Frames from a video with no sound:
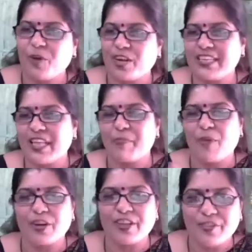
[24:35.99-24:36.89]
What is the
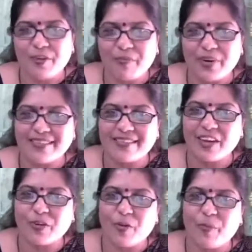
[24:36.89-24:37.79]
importance of personal
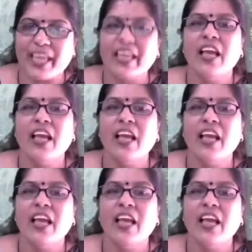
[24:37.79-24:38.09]
grooming?